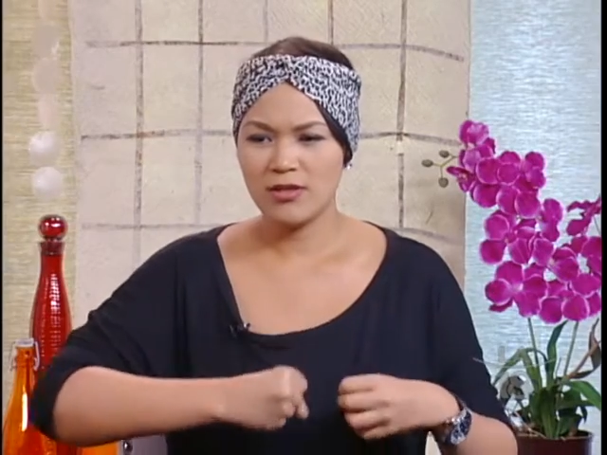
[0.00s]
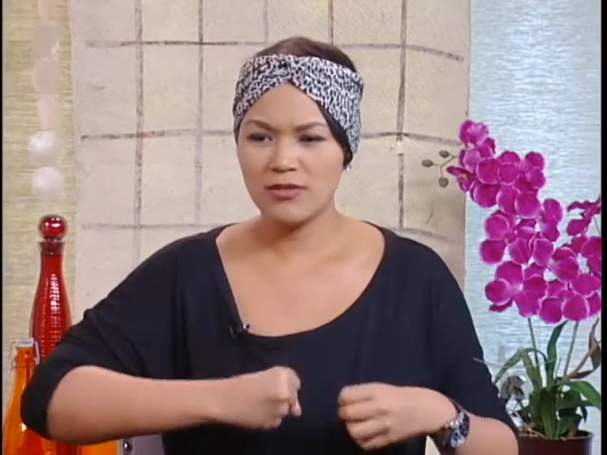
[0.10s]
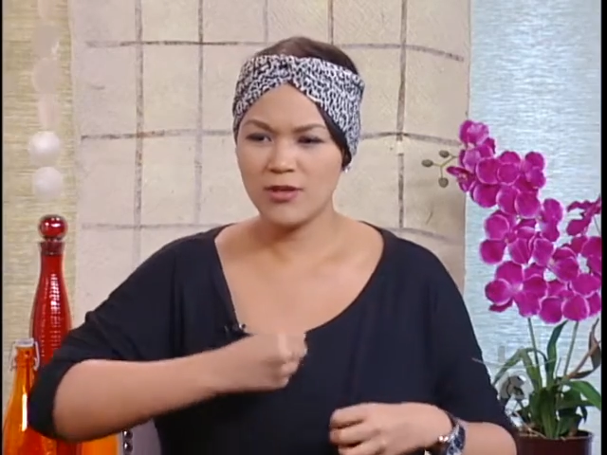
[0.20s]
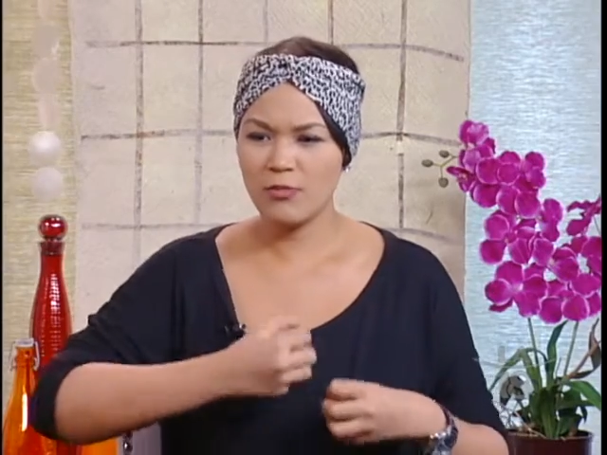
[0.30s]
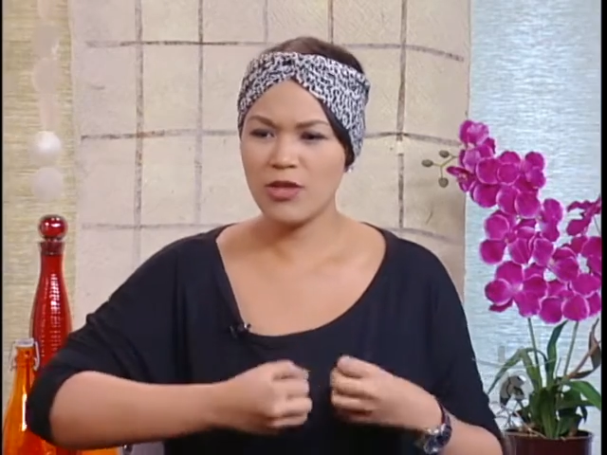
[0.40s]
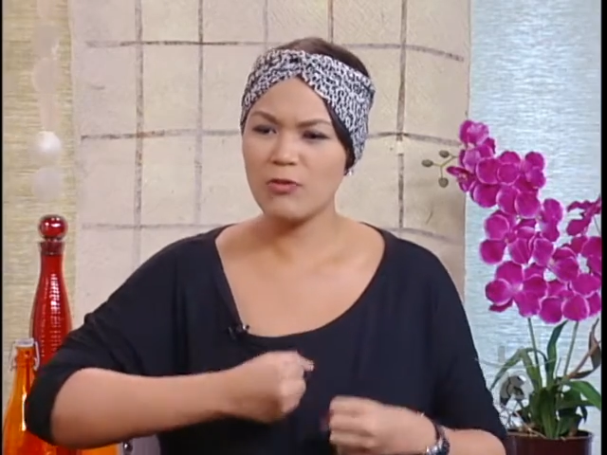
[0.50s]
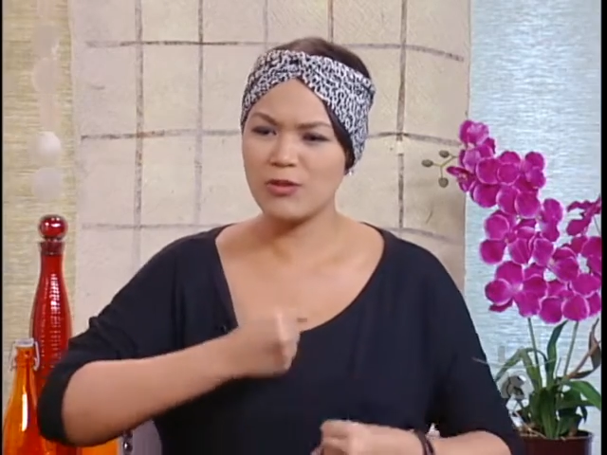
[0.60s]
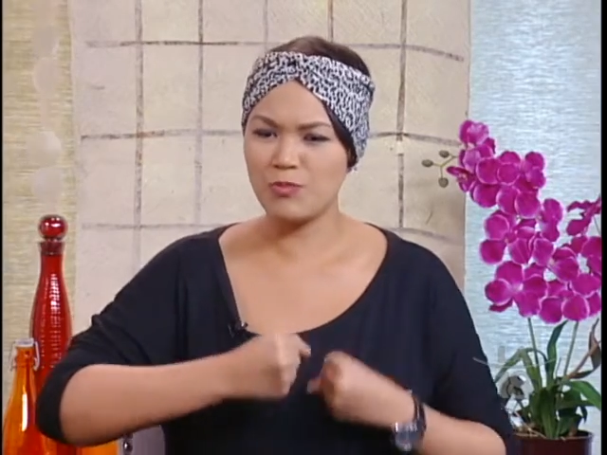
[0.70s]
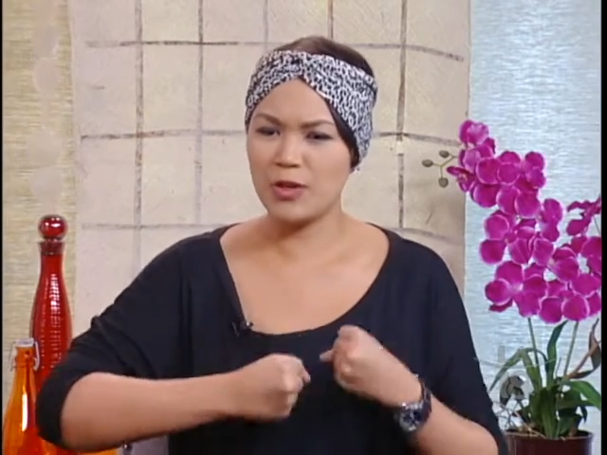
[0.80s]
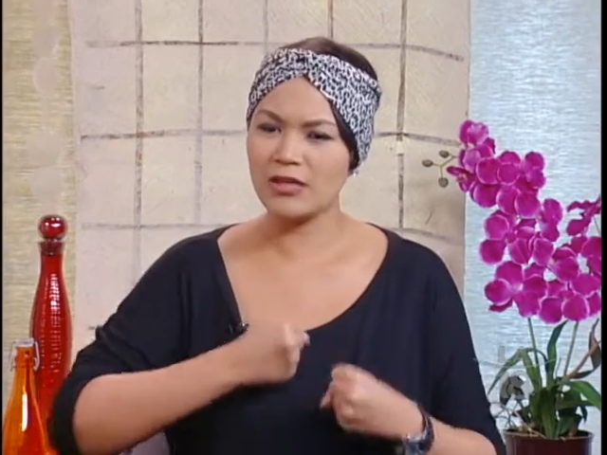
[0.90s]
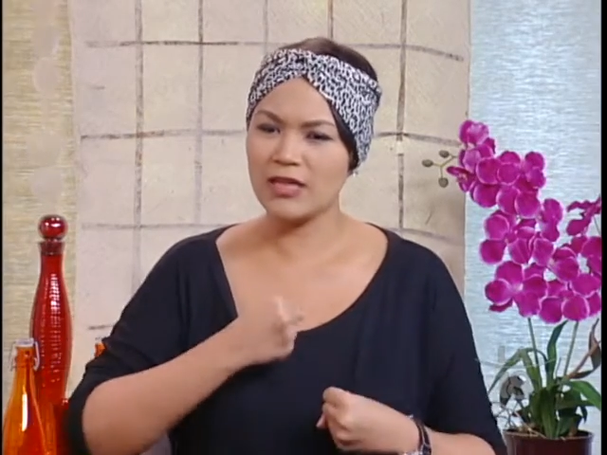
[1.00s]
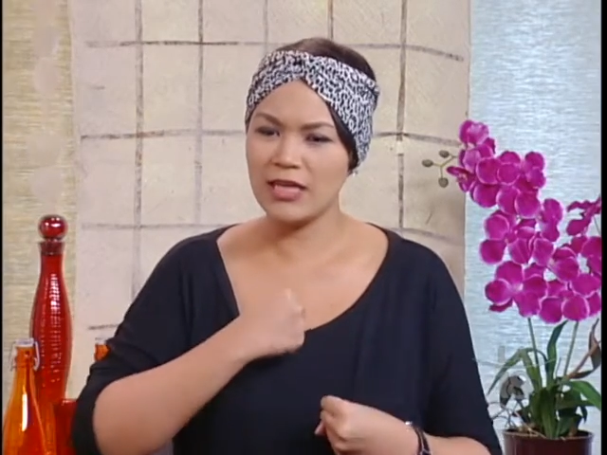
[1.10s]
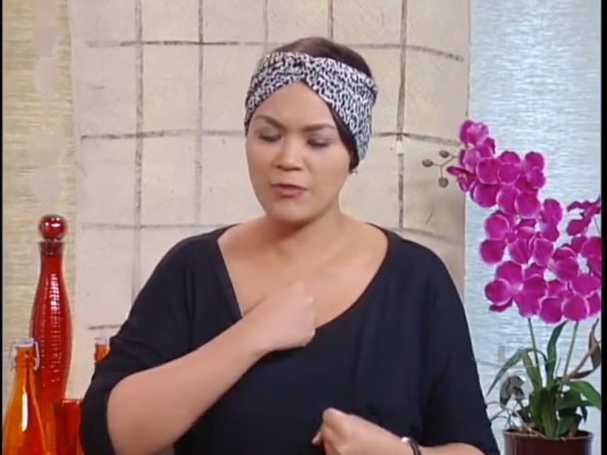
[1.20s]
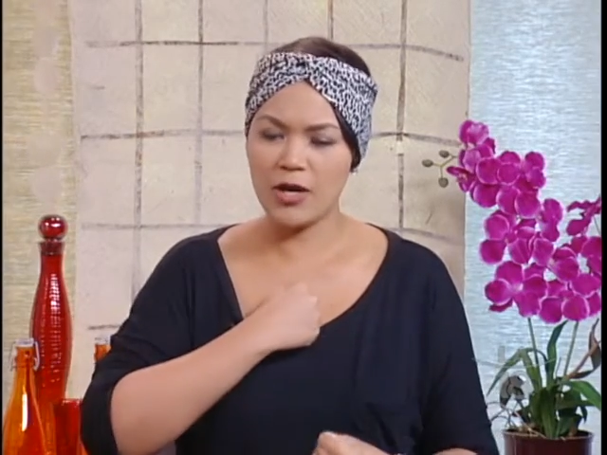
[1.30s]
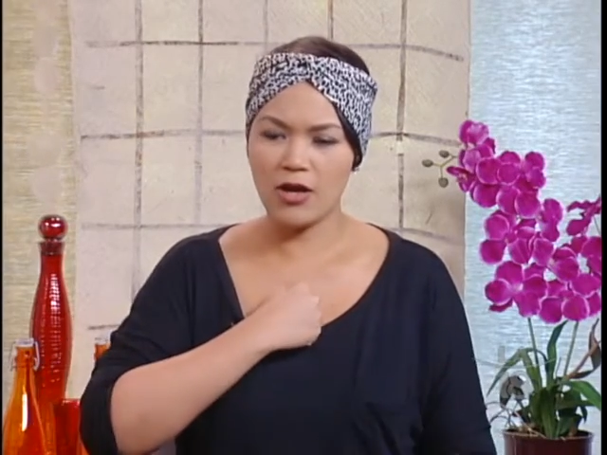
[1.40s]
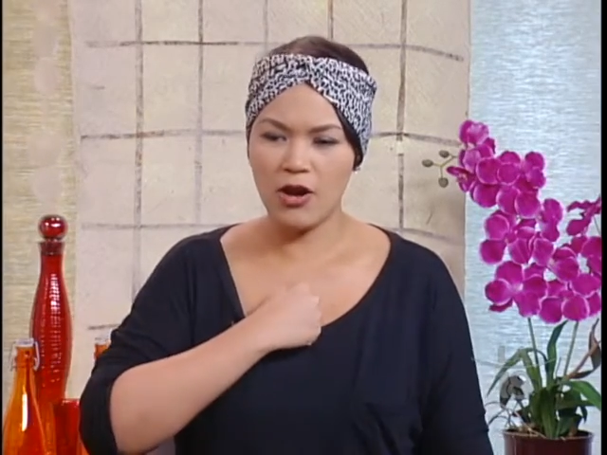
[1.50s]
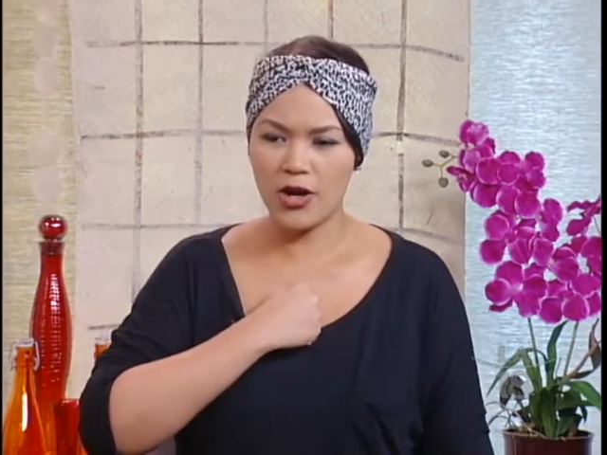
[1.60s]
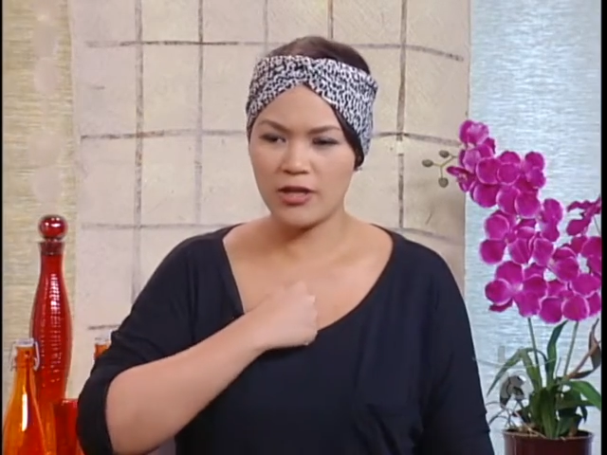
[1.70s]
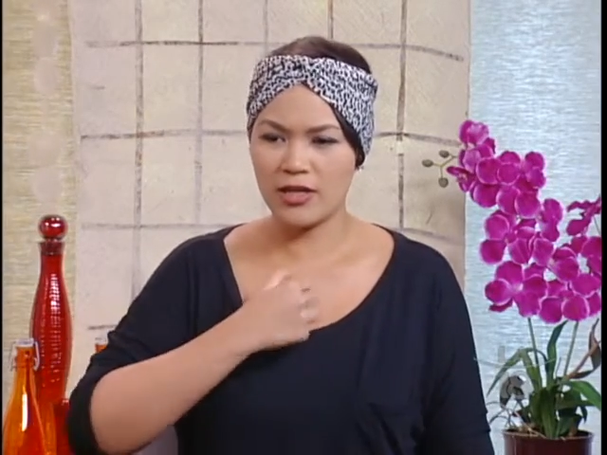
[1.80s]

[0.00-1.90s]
something was building in my heart,